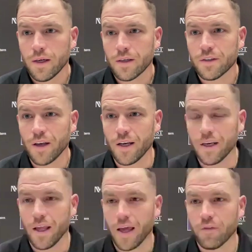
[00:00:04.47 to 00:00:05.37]

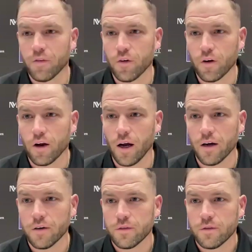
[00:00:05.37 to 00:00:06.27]
Exciting day
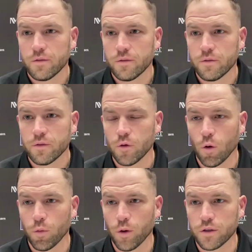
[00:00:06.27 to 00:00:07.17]
for
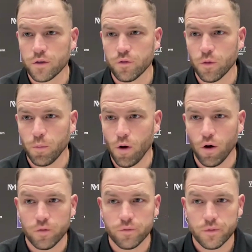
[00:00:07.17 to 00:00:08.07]
Northwestern
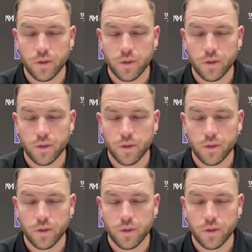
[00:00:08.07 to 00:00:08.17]
football.